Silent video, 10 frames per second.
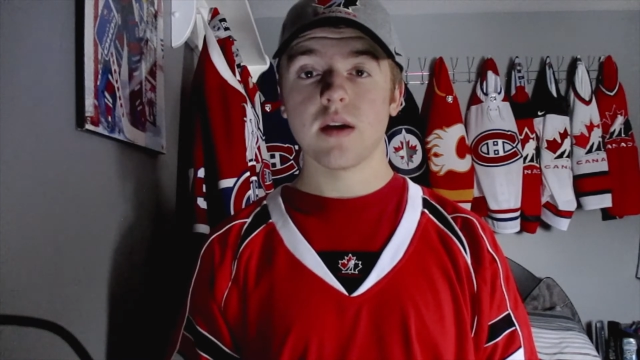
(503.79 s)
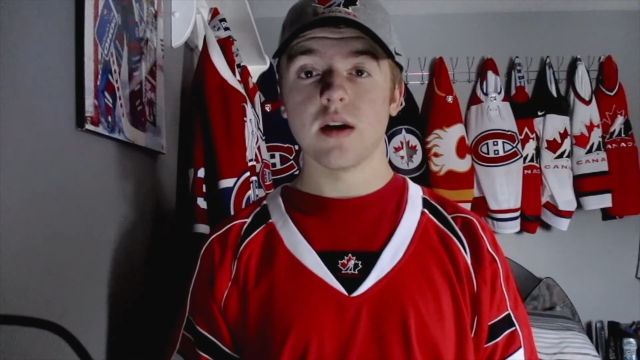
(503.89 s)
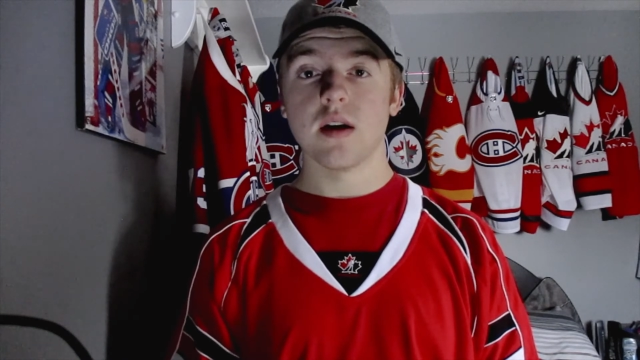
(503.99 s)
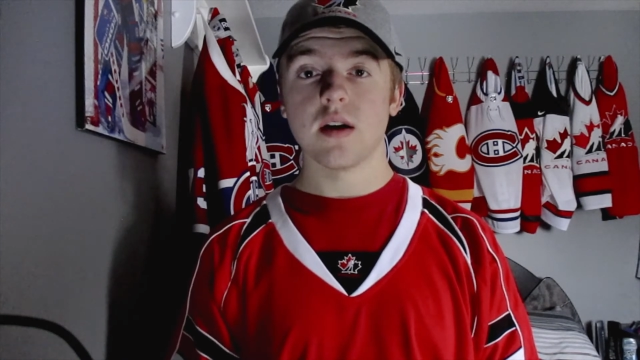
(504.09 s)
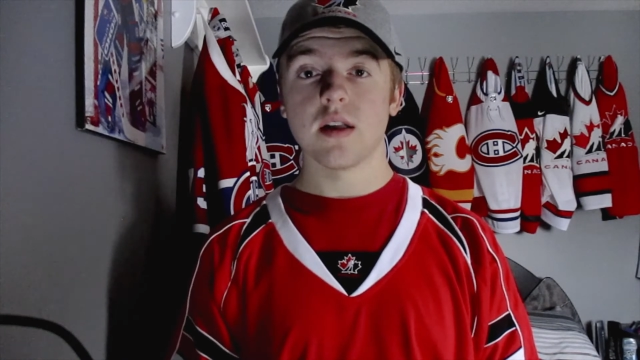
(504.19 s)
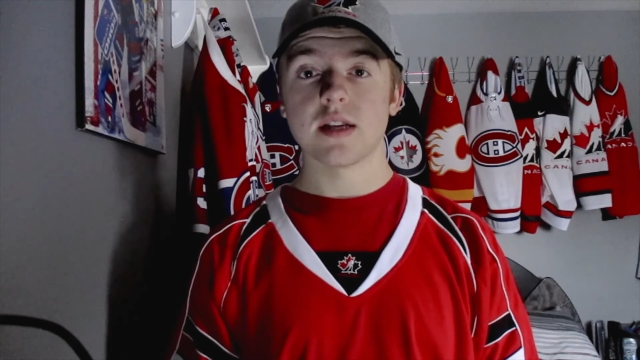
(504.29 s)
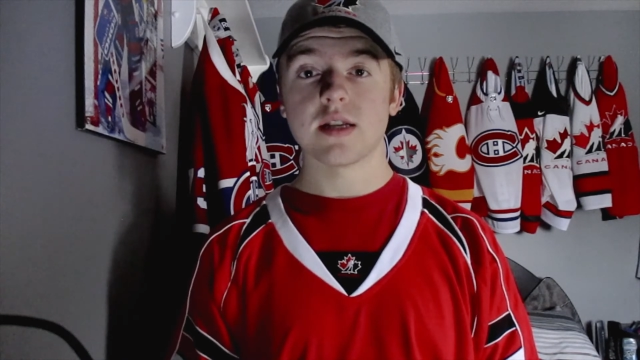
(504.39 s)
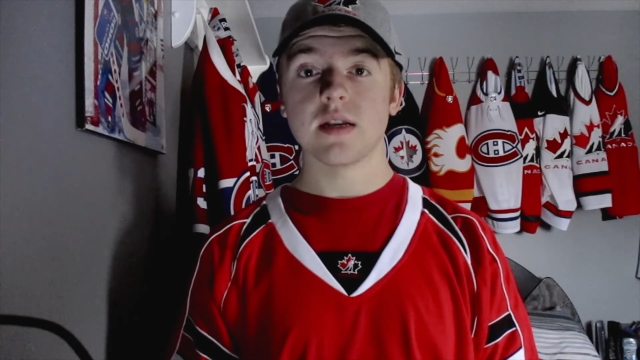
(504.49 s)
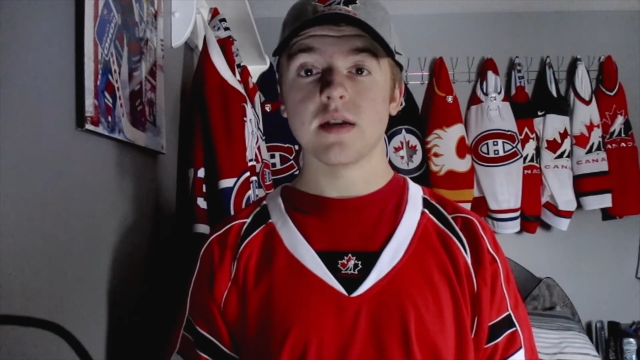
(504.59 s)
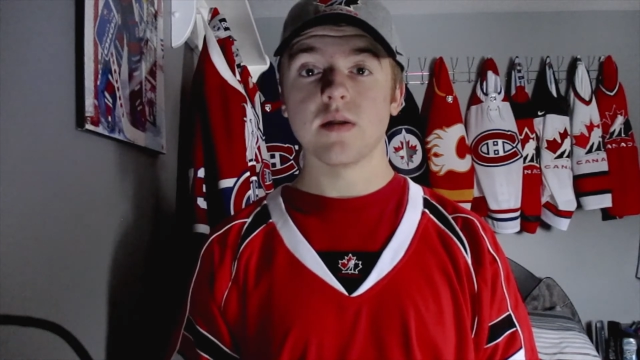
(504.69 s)
unless
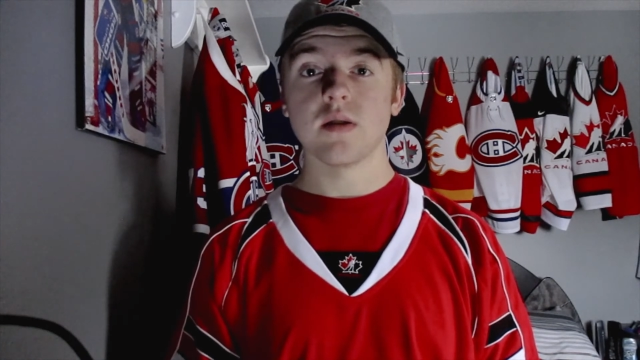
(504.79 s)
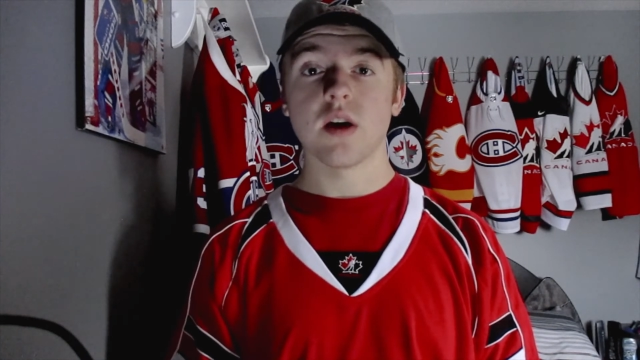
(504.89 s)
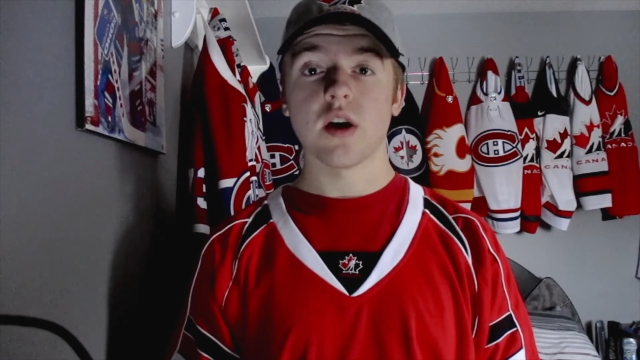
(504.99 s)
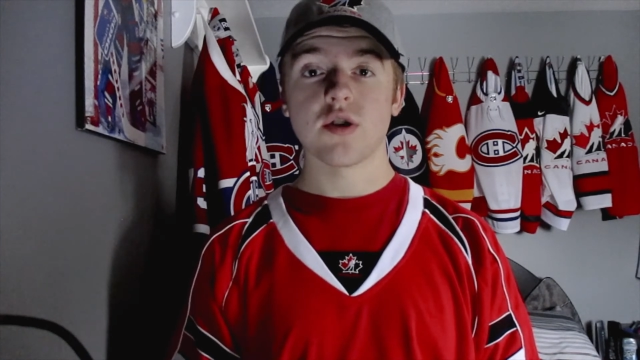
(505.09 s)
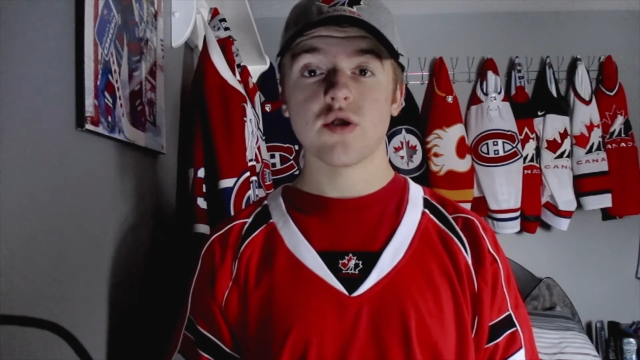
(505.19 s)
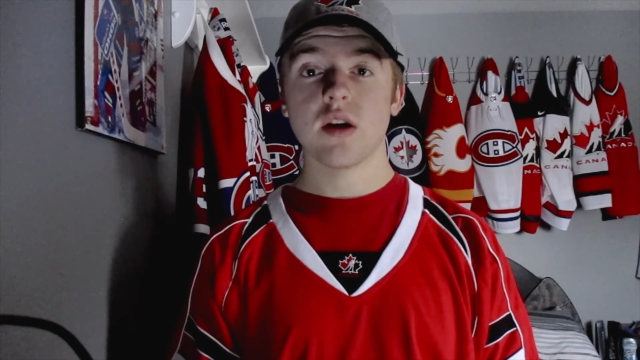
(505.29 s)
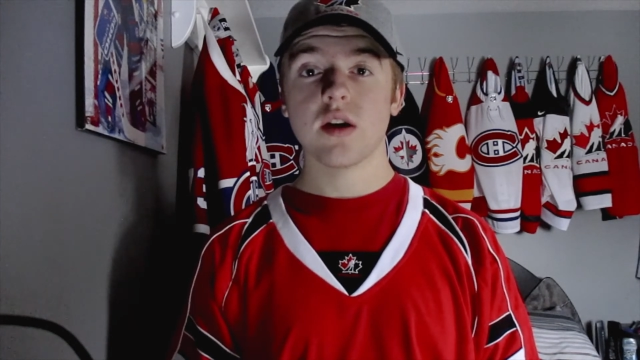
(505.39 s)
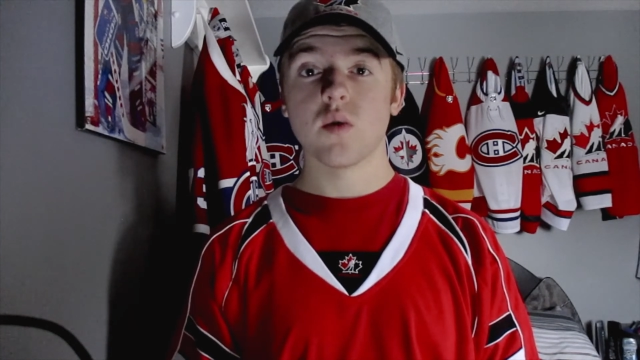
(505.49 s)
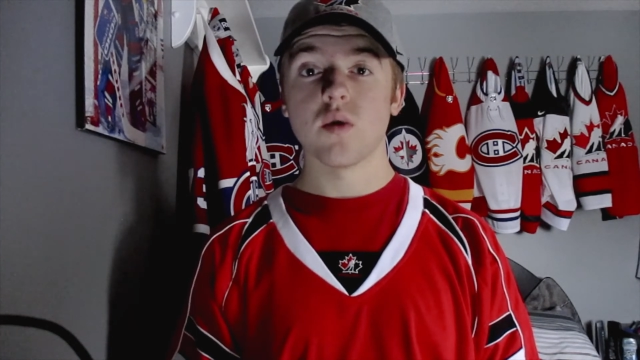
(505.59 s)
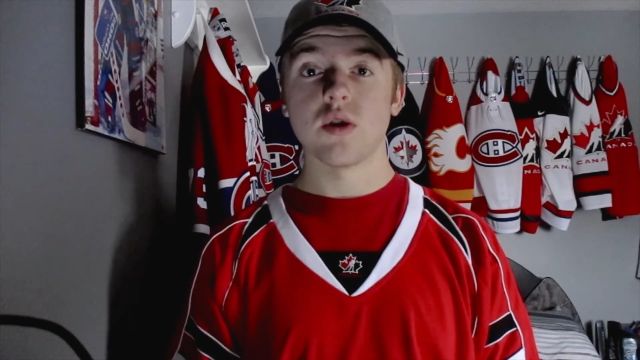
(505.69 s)
he got a trade
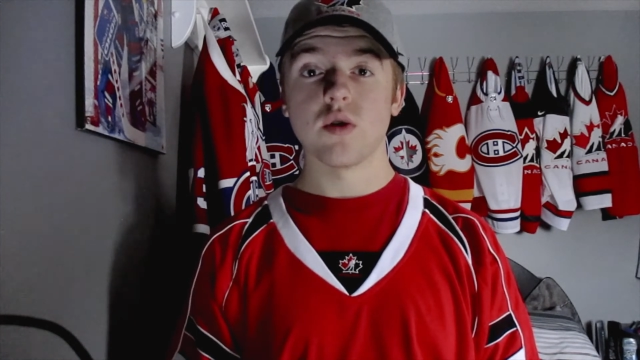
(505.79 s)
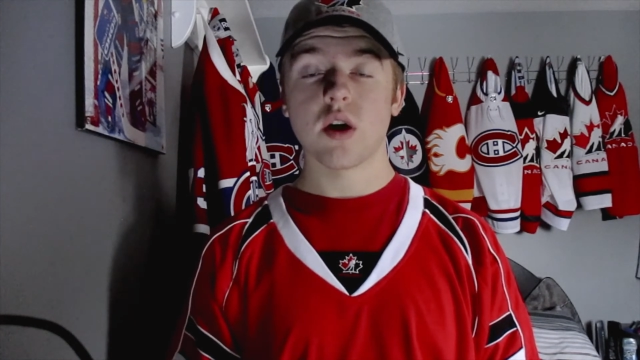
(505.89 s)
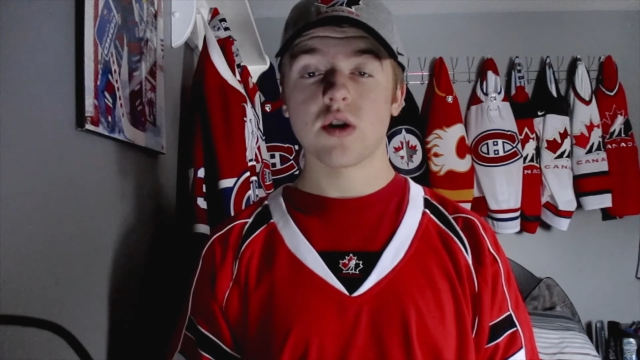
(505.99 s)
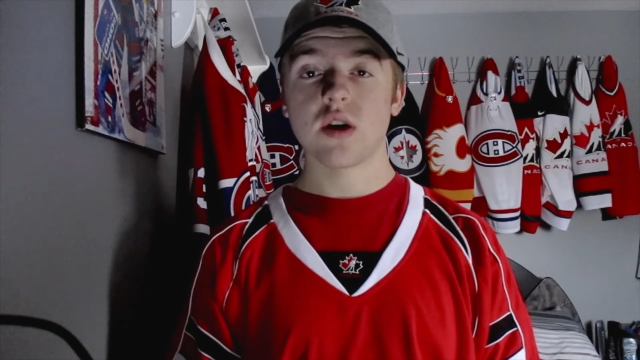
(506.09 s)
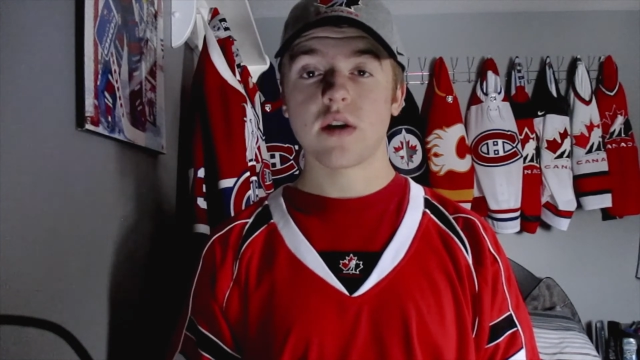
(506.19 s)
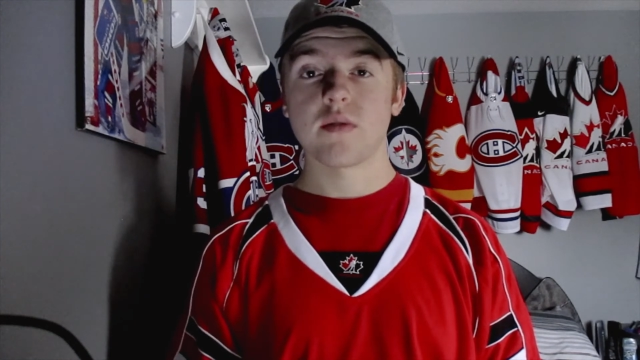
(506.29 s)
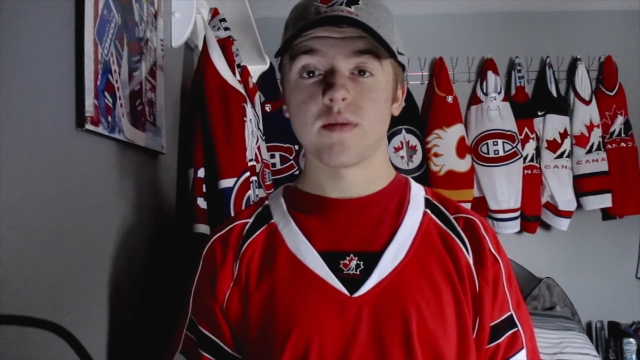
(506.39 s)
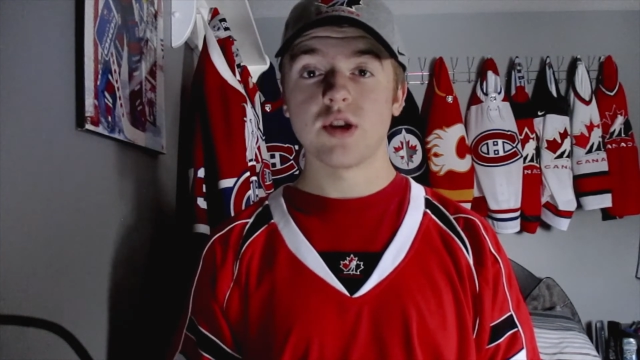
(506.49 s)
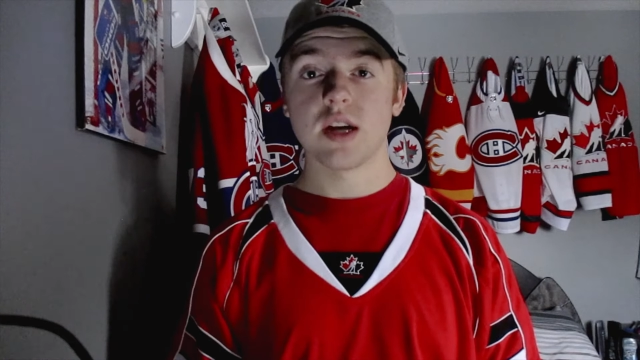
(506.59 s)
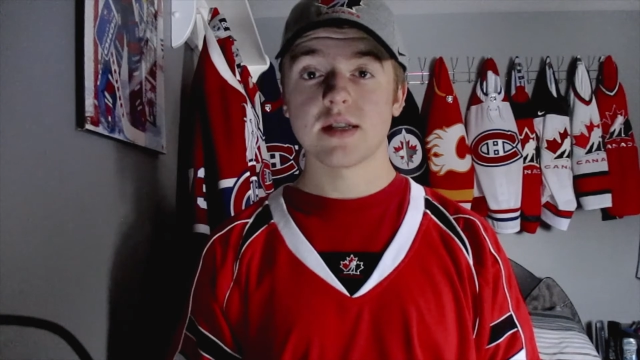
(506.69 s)
or a new contract from the
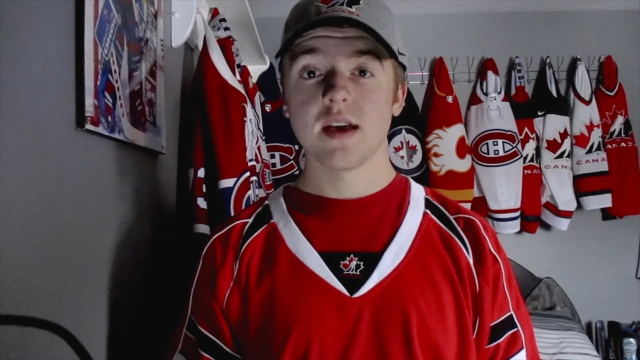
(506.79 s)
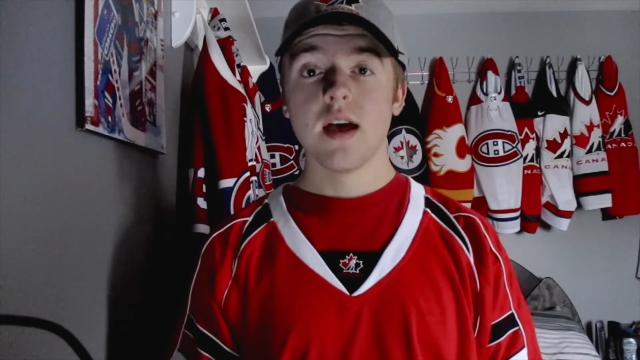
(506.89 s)
Jets,